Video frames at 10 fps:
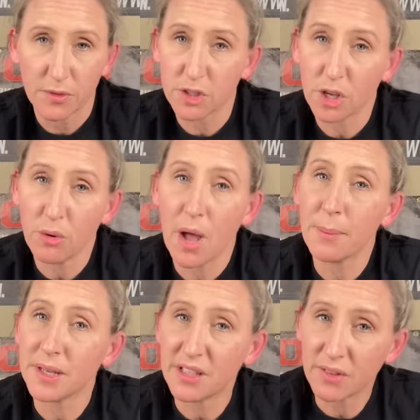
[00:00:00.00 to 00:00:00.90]
So I'm
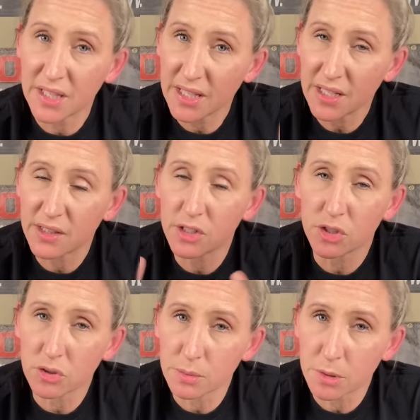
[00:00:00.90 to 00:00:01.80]
gonna leave a link in the
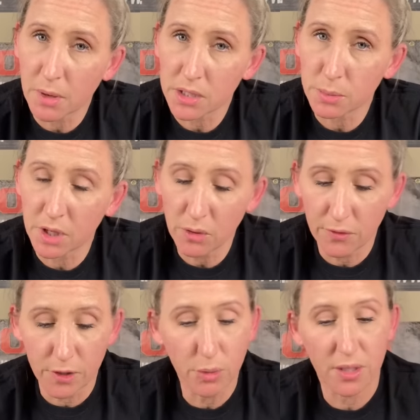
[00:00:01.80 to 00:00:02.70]
description box below
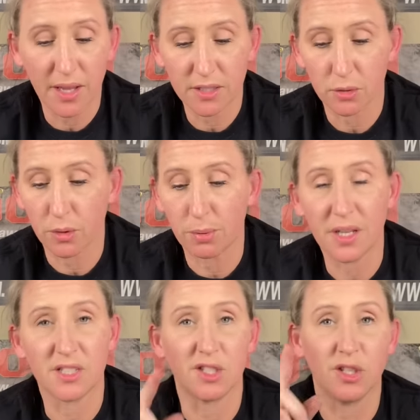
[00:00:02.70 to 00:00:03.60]
if you would like to
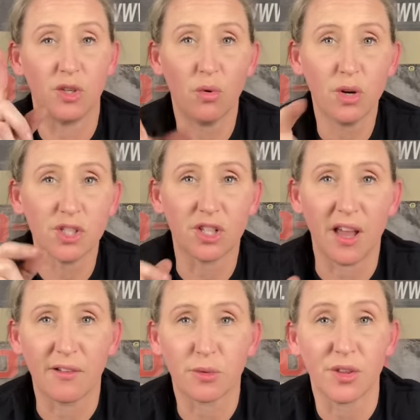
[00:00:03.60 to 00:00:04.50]
replace your
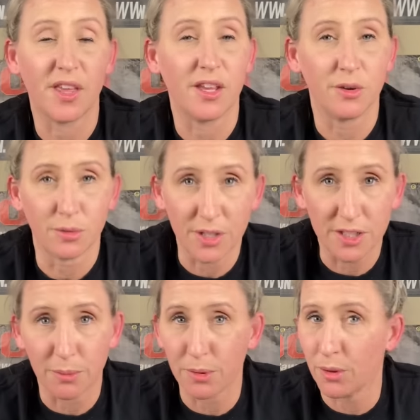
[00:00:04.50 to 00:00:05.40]
shaft with a
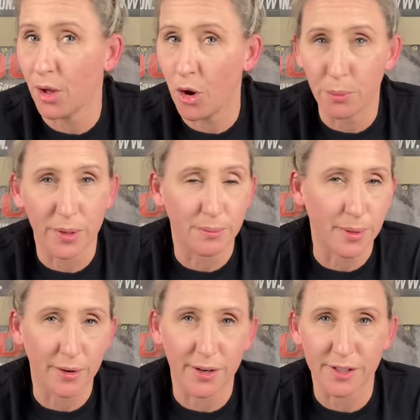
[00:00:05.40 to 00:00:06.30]
greasable open
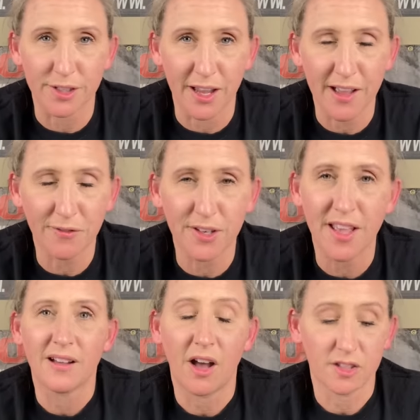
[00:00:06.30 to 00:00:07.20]
bearing shaft,
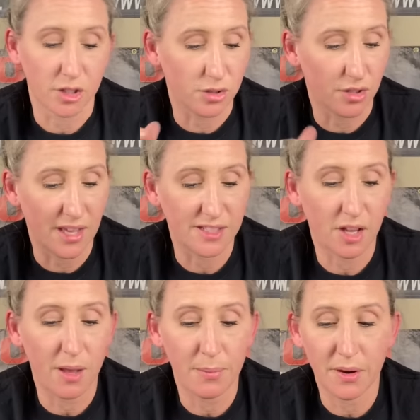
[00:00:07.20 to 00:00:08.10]
also to that
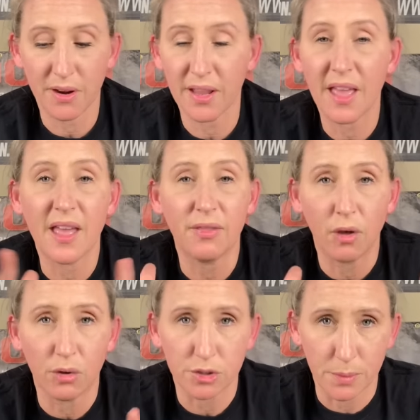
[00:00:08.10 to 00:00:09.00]
top bearing and the
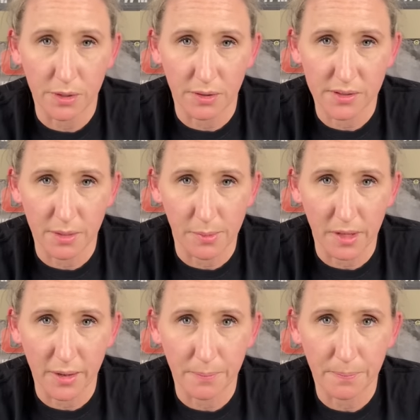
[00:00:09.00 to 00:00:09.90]
whole spindle
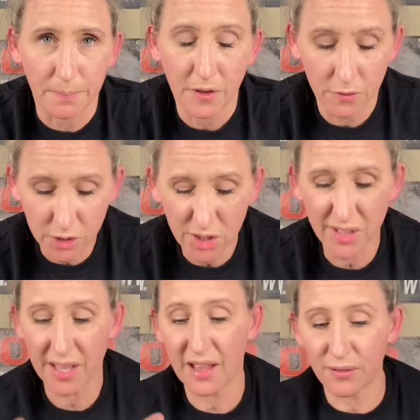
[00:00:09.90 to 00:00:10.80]
assembly.
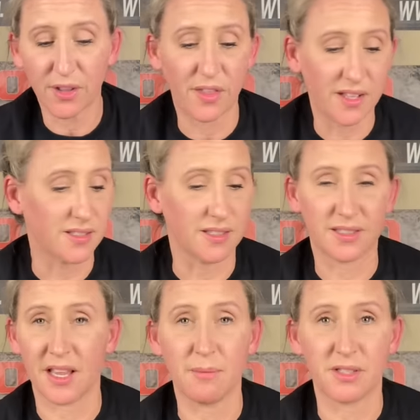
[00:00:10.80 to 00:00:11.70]
Virtually everything's the
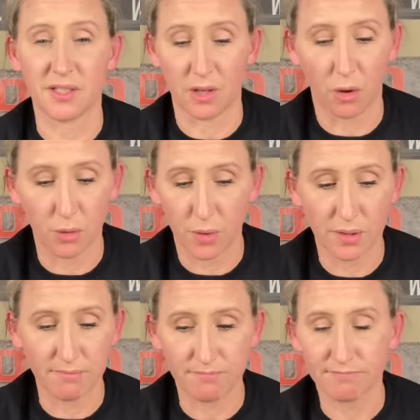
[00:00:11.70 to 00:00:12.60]
same as the old
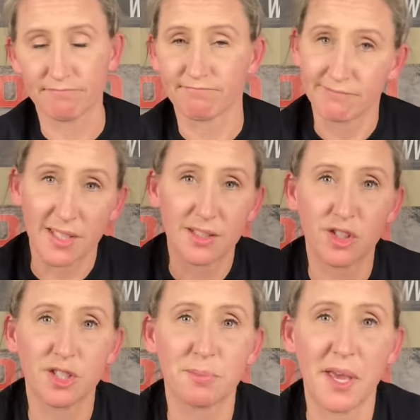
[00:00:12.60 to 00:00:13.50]
one. It's
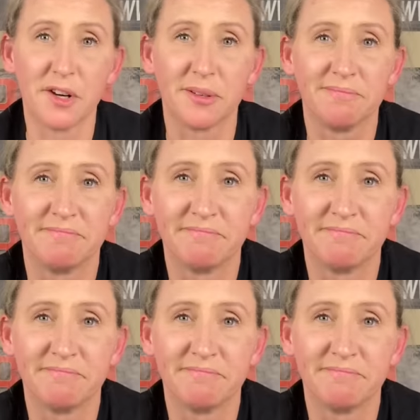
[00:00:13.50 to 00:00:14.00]
just better.